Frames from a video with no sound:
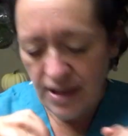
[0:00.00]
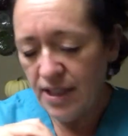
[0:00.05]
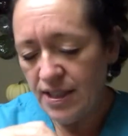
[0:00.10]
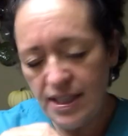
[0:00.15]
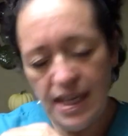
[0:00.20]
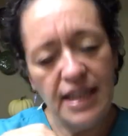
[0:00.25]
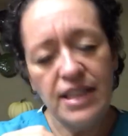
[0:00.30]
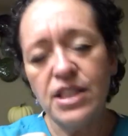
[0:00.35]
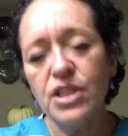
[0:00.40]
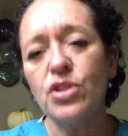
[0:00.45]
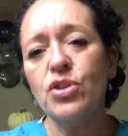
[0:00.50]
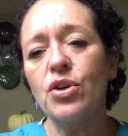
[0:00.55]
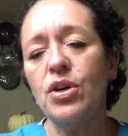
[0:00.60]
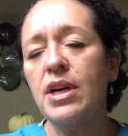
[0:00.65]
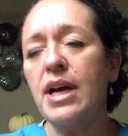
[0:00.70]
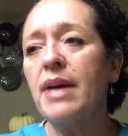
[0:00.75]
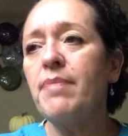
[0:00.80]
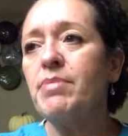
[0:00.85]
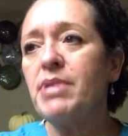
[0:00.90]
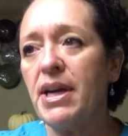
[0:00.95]
scent is
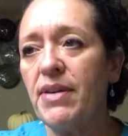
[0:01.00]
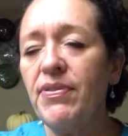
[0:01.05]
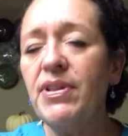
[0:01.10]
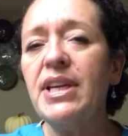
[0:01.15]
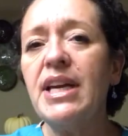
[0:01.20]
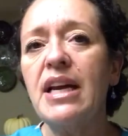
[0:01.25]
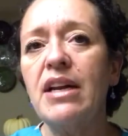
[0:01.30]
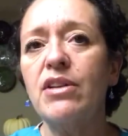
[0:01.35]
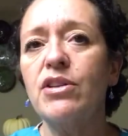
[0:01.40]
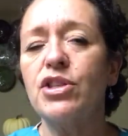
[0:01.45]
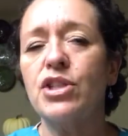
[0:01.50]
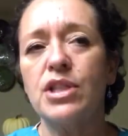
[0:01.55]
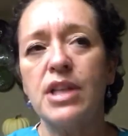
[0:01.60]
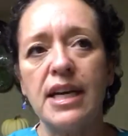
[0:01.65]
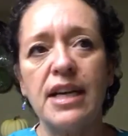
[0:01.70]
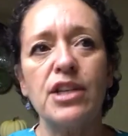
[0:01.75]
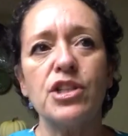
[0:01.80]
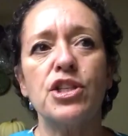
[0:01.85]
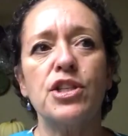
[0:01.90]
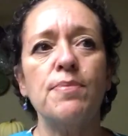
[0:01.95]
good. I'm definitely getting this
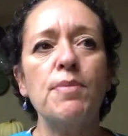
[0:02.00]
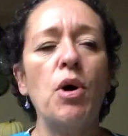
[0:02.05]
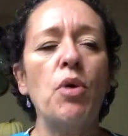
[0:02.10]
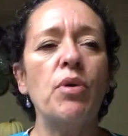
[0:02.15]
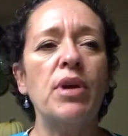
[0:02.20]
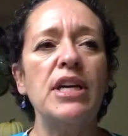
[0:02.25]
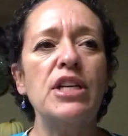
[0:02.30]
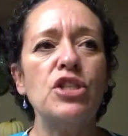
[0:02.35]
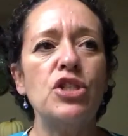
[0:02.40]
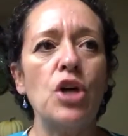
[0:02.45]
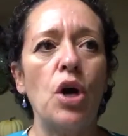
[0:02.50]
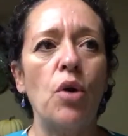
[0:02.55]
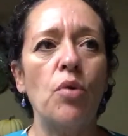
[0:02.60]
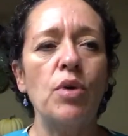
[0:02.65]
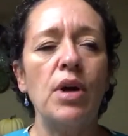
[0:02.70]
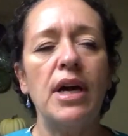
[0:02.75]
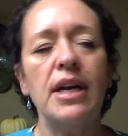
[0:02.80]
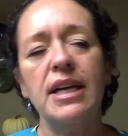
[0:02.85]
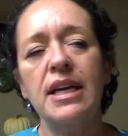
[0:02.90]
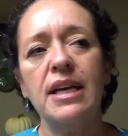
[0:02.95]
like a smoky
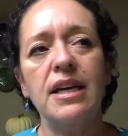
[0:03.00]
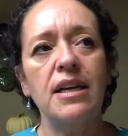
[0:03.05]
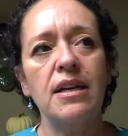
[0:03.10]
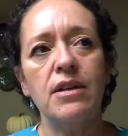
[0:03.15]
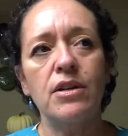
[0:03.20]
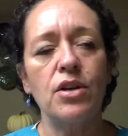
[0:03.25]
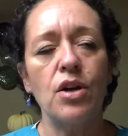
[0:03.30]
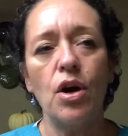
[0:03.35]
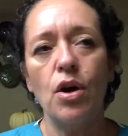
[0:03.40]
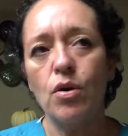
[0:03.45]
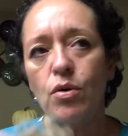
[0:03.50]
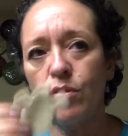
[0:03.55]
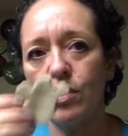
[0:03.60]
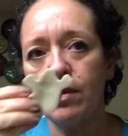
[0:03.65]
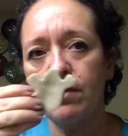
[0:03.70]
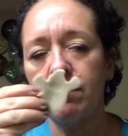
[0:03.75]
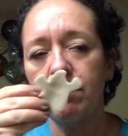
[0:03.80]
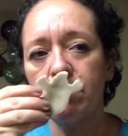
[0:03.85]
donutty note,